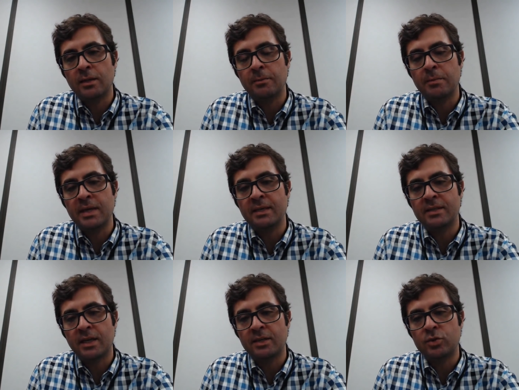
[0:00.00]
be in
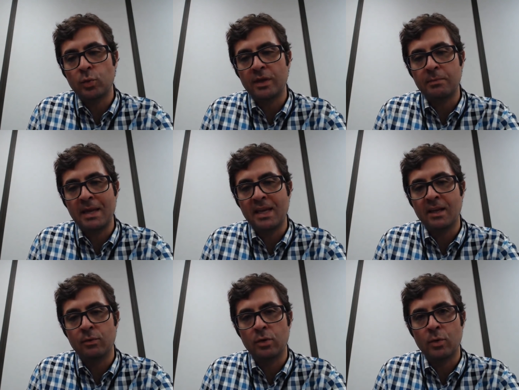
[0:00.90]
touch with making a
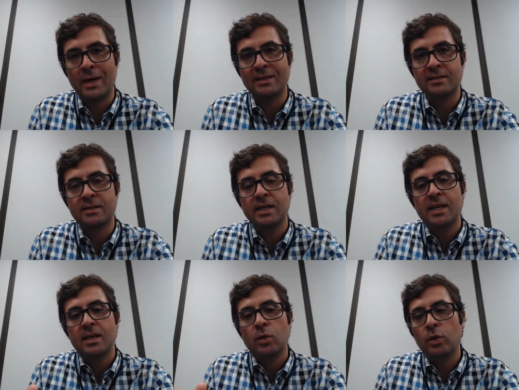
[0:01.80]
request
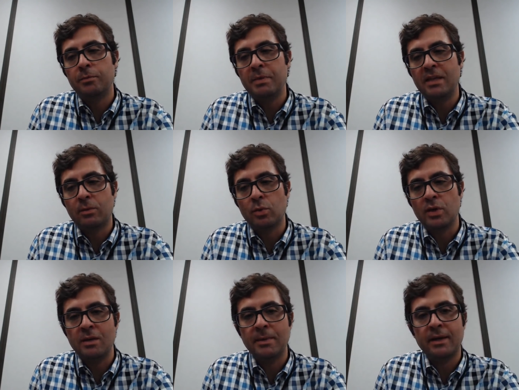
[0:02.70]
would be through
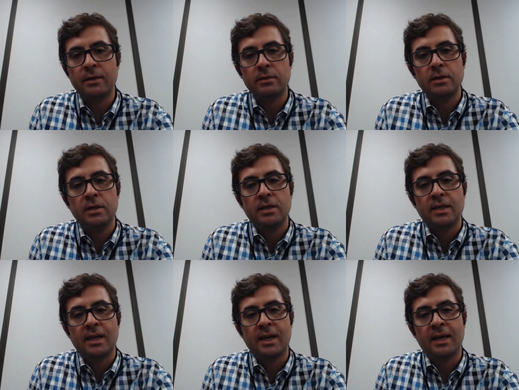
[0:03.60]
email.
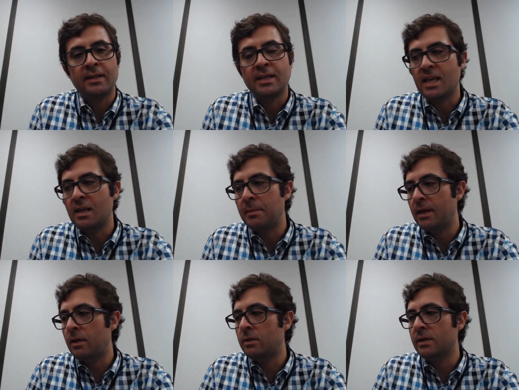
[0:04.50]
And the
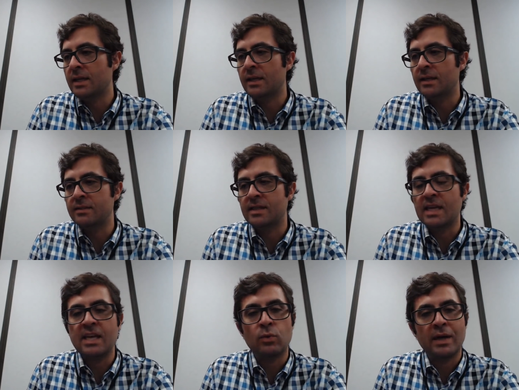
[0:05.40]
email is
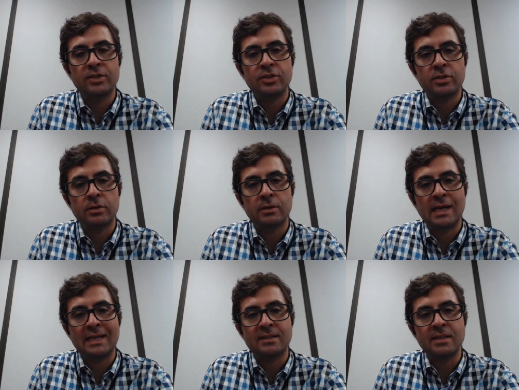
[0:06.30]

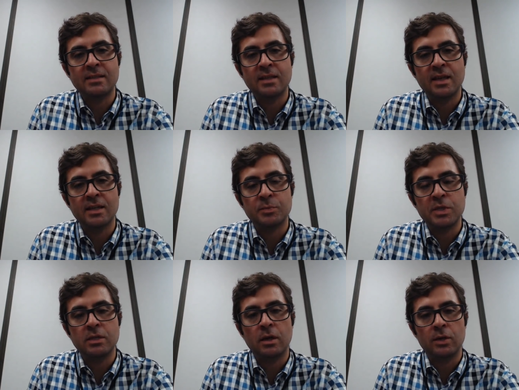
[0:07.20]

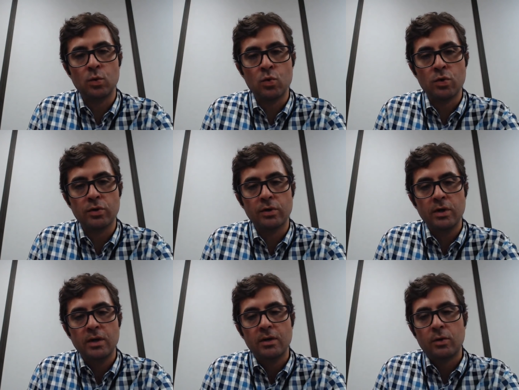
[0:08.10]
eregister@tcdsb.org,
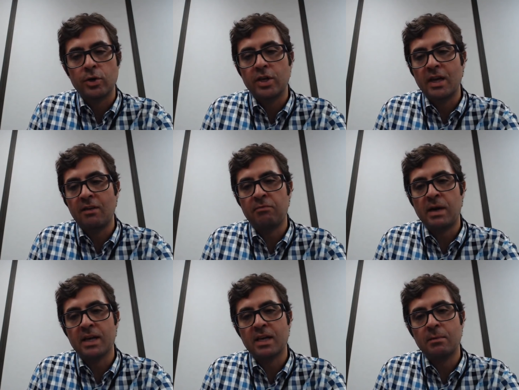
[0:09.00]
or you can have
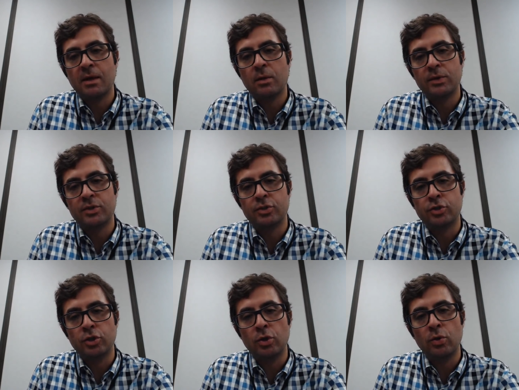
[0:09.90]
my email, which is
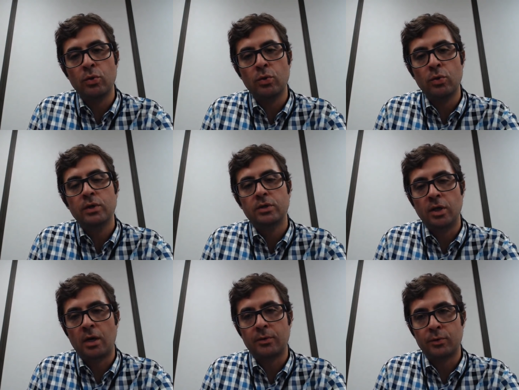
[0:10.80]

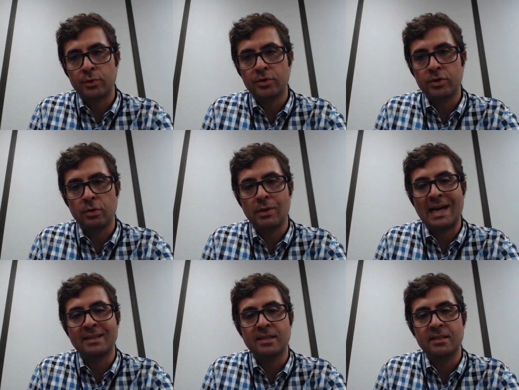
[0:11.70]

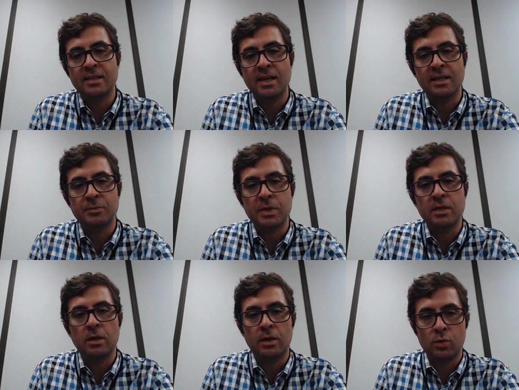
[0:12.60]

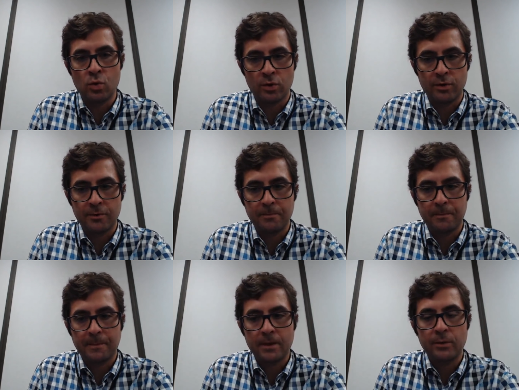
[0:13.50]
joe.russo@tcdsb.org.
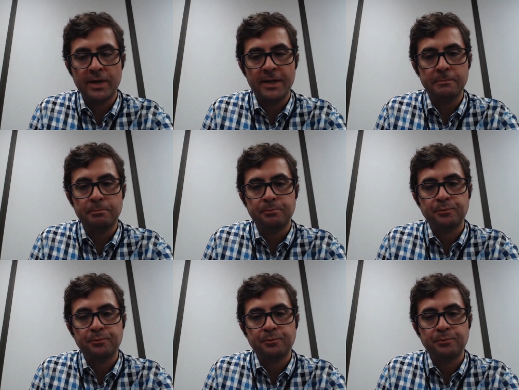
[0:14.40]
Okay?